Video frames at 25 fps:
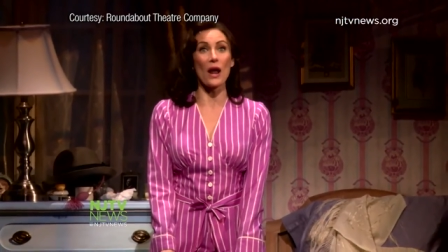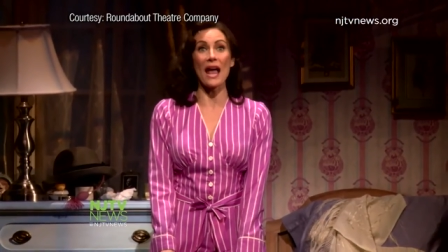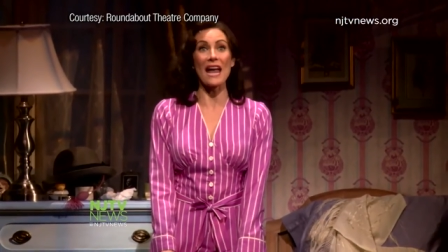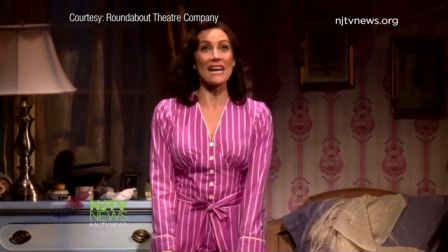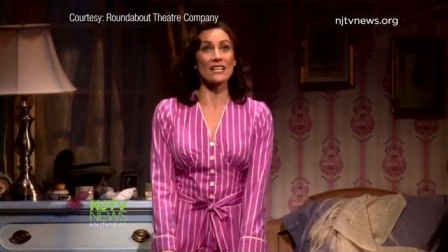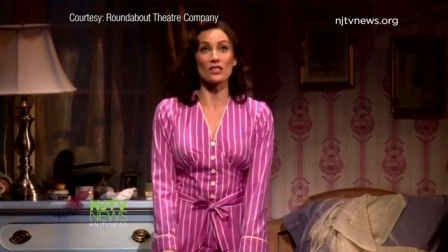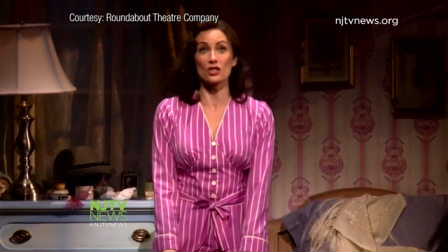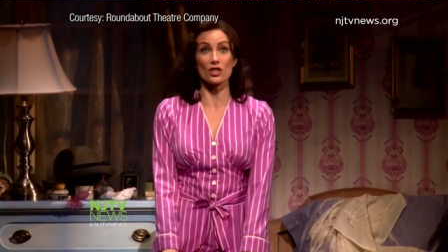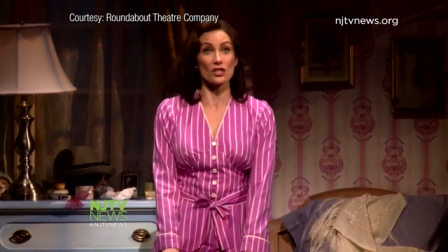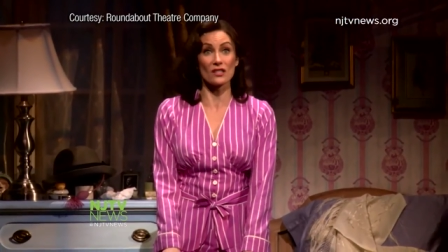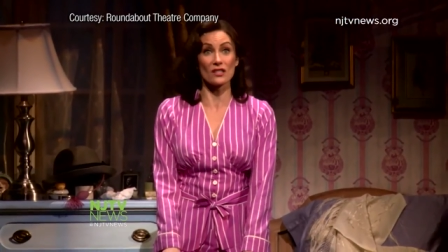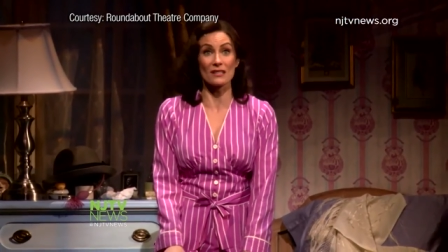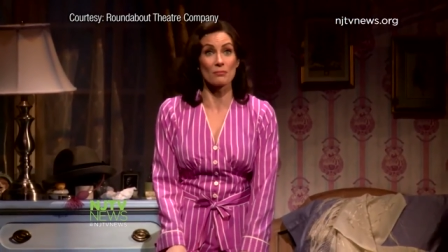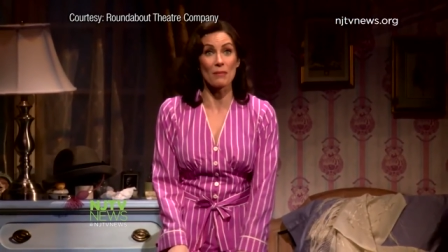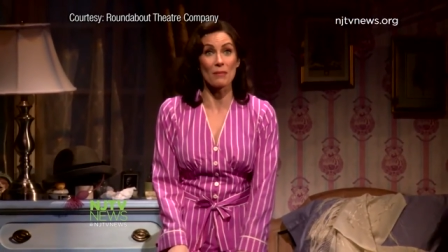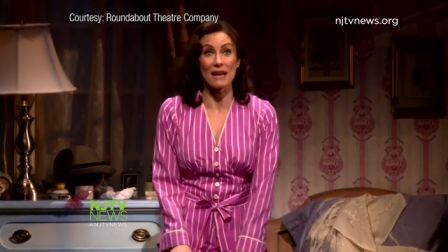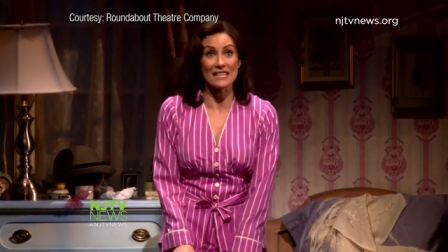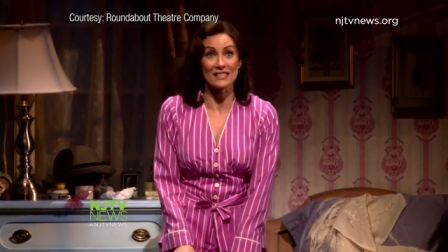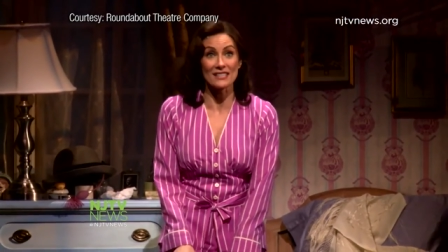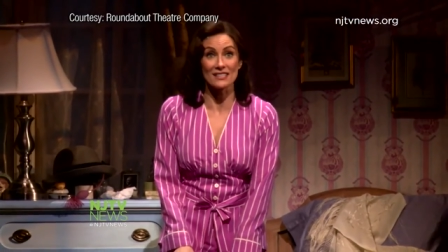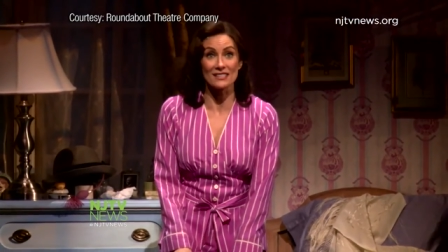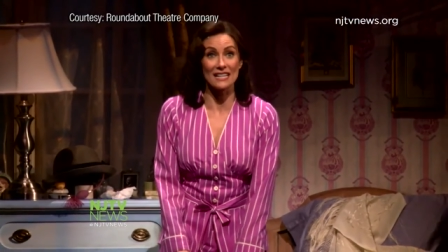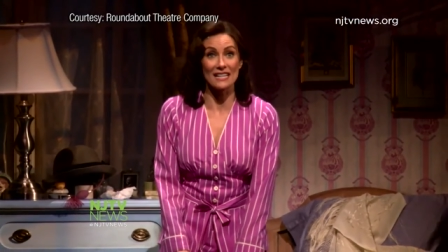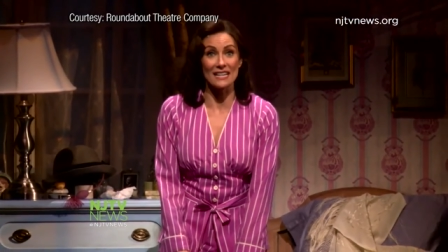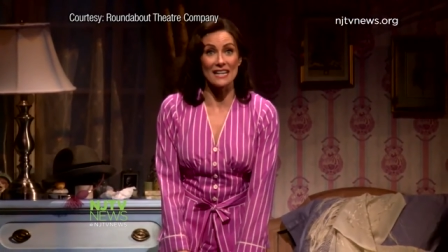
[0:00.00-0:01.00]
was the kind
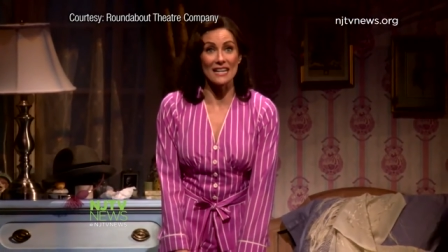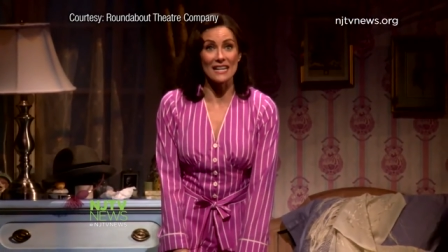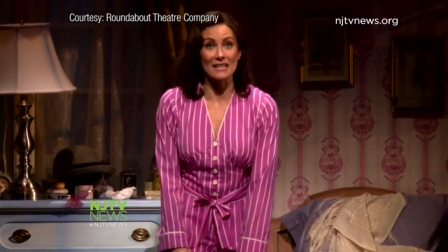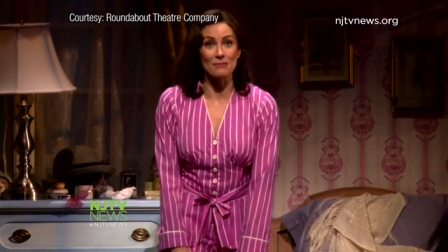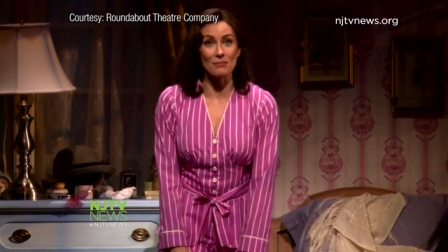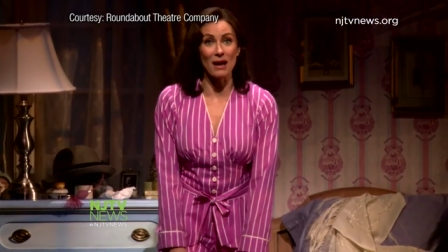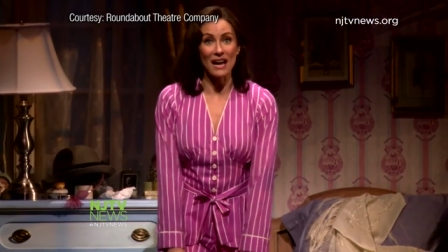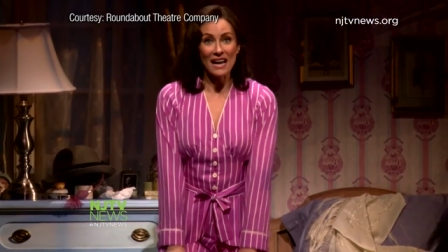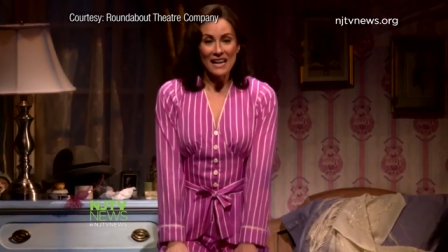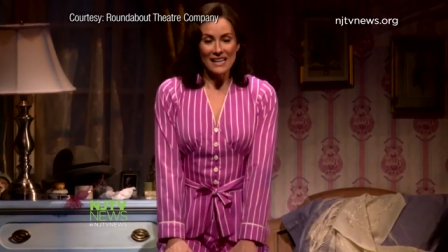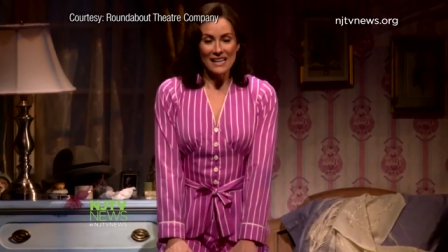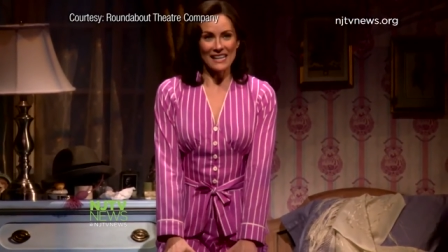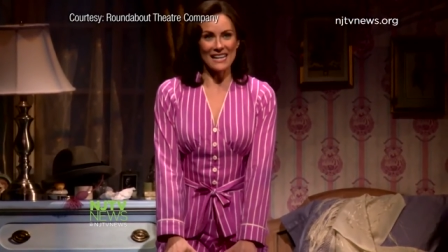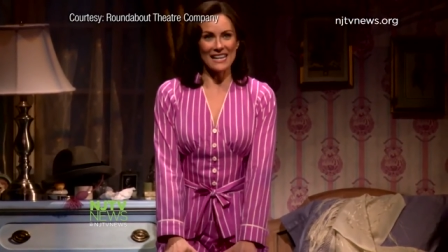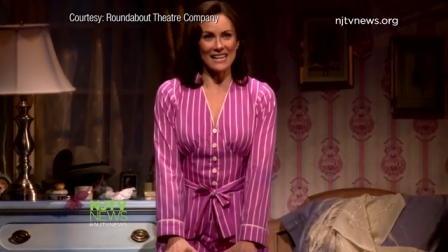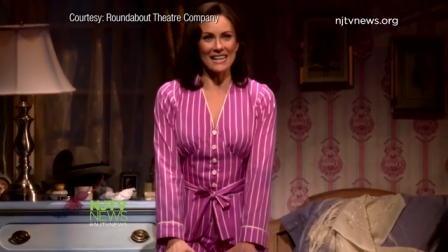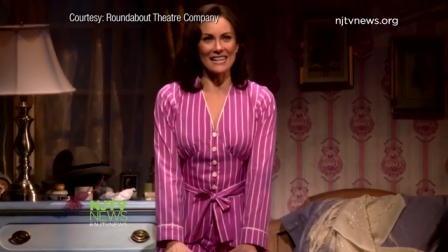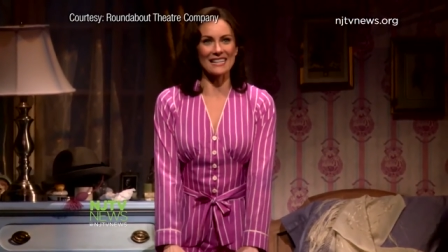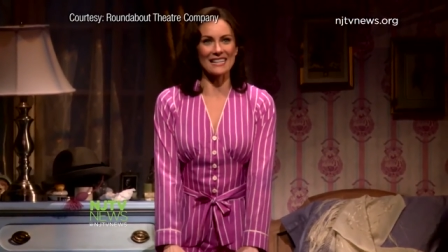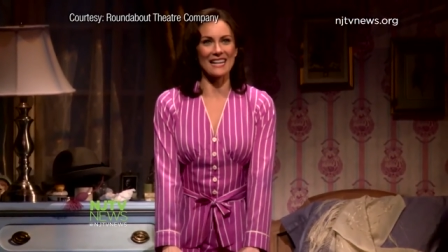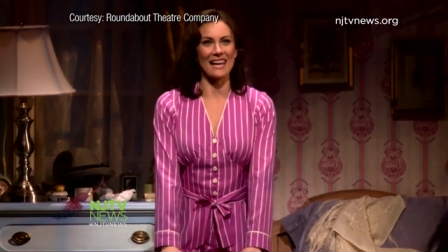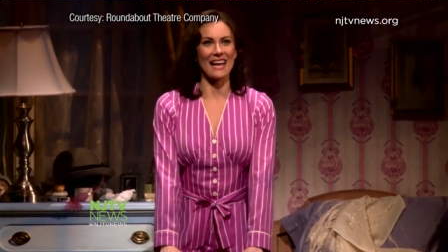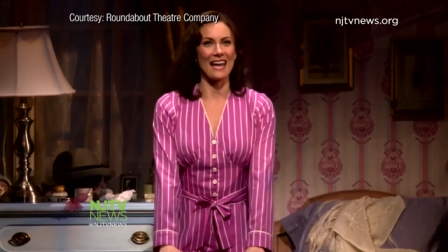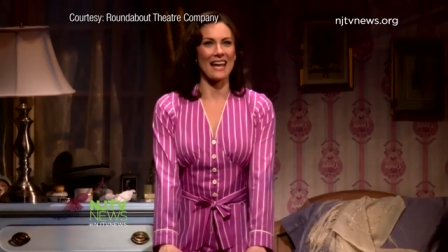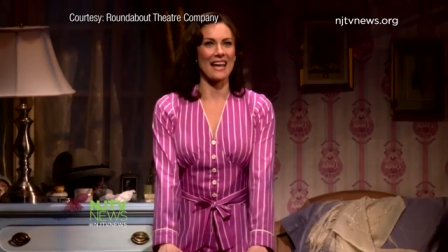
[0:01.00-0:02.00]
of kid who picked
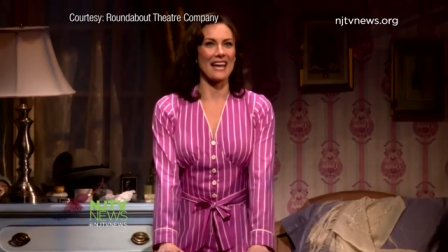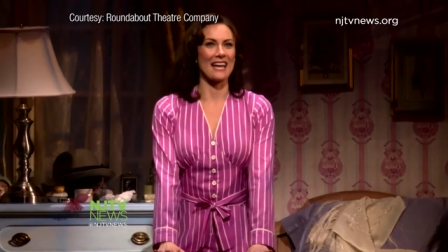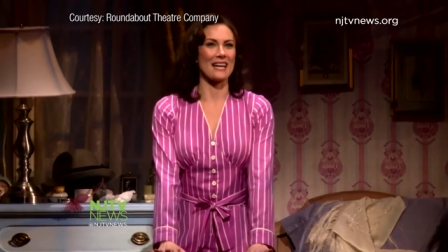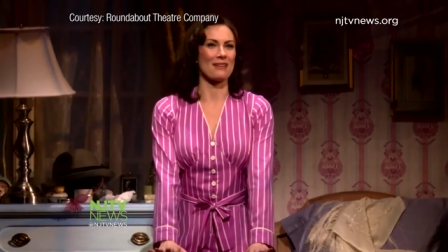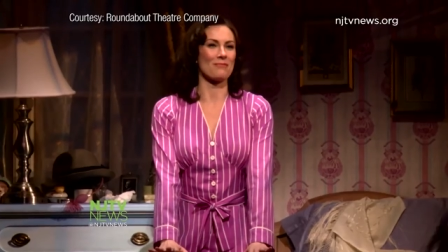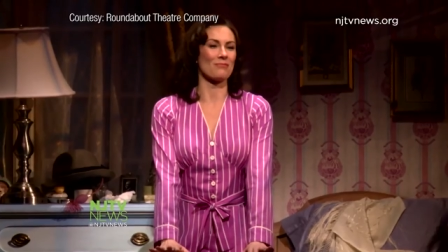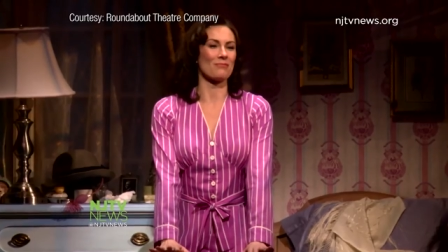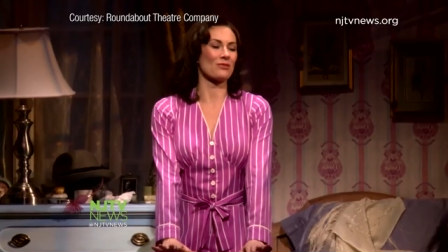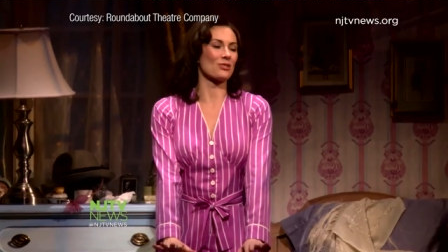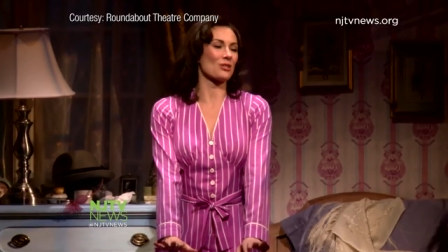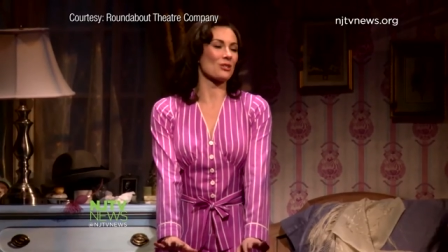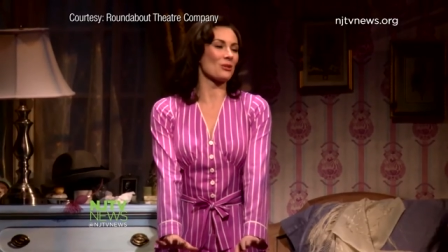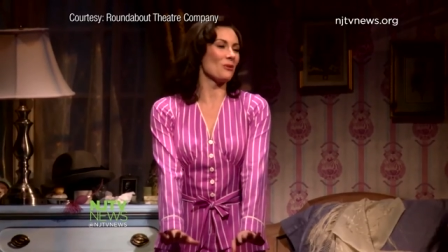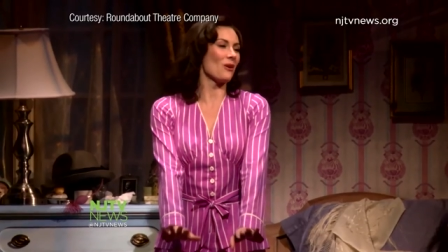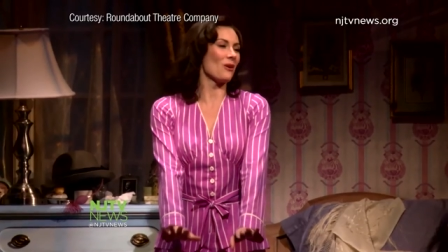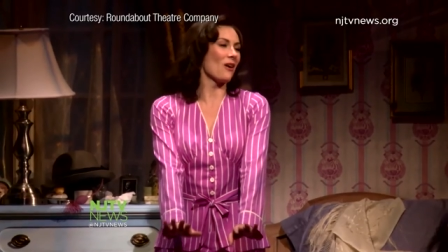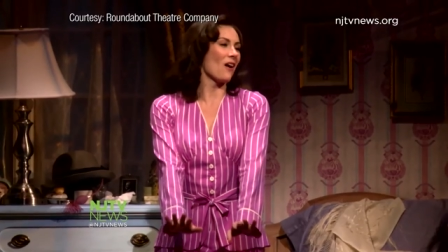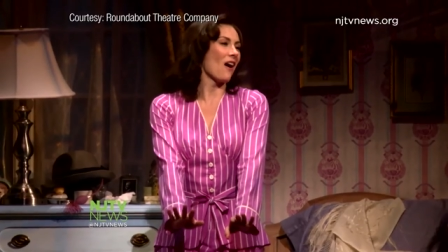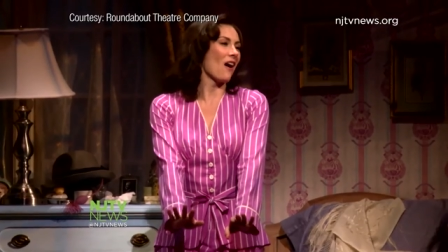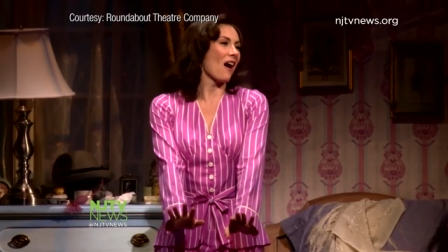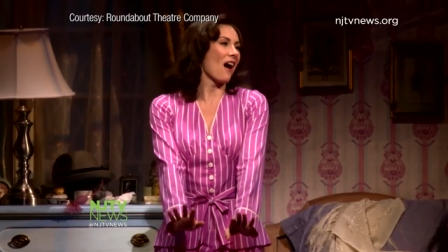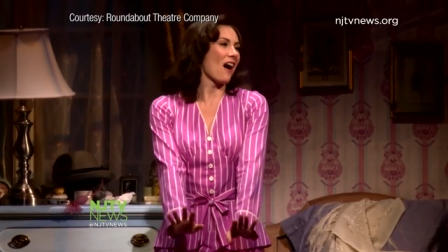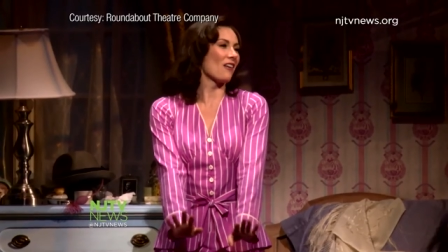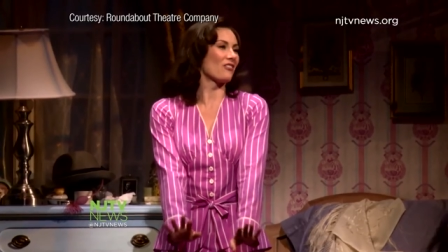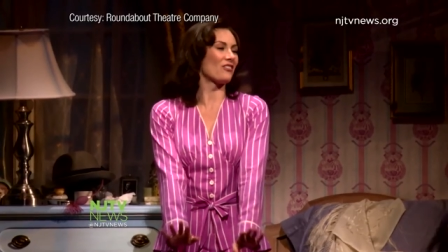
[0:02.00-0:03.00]
show tunes over
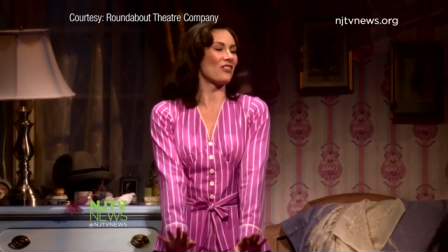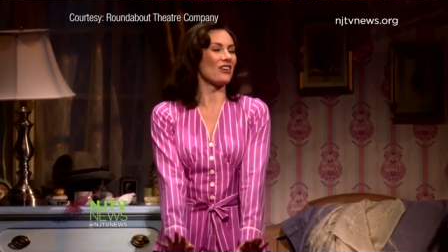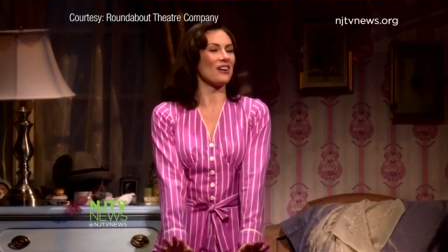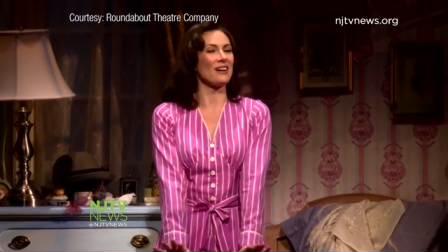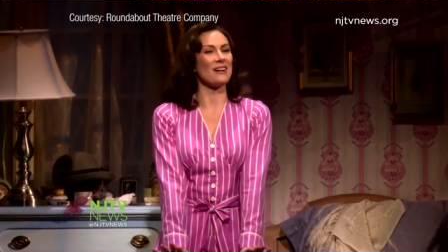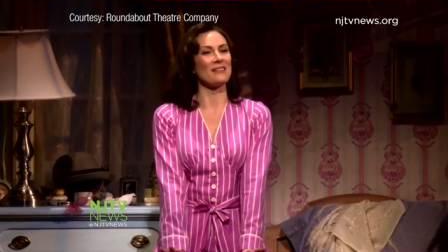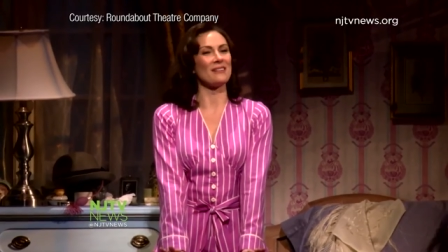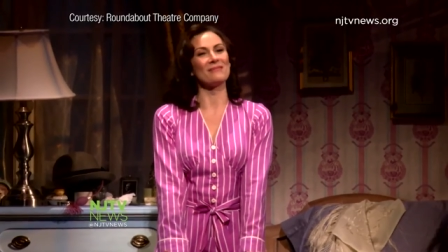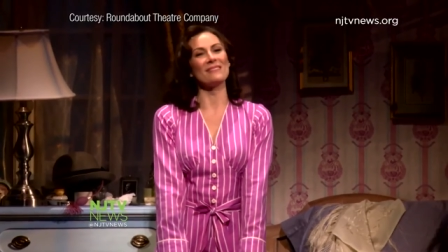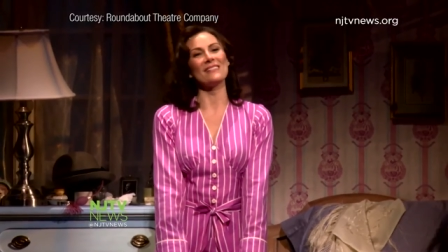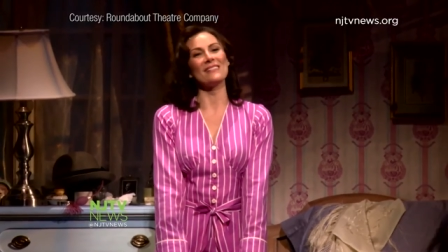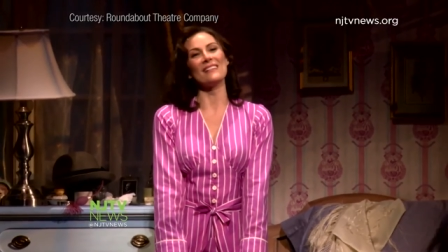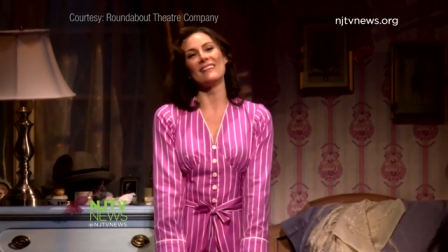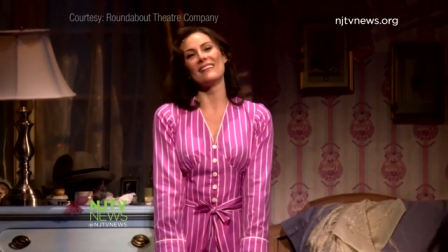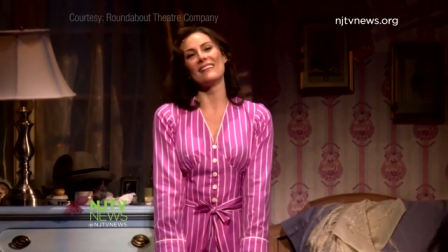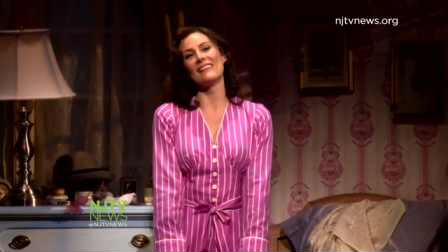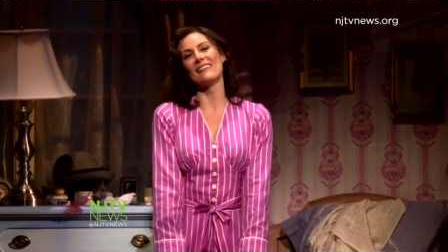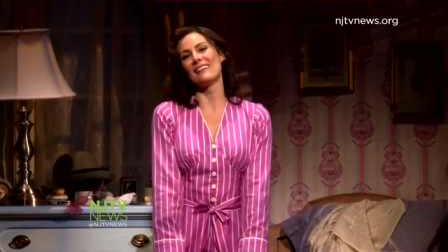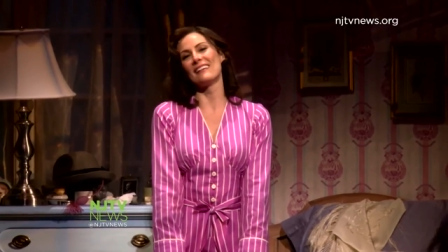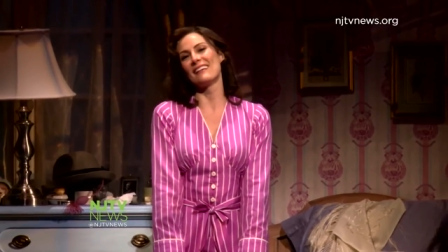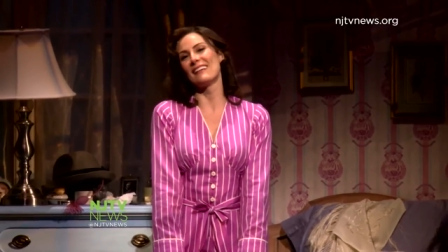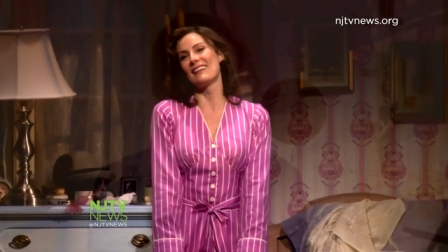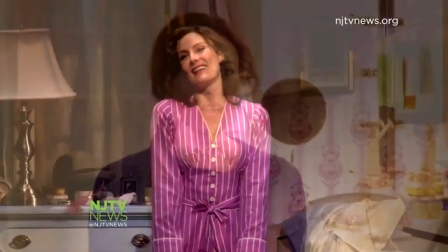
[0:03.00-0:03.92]
Madonna and Pearl Jam.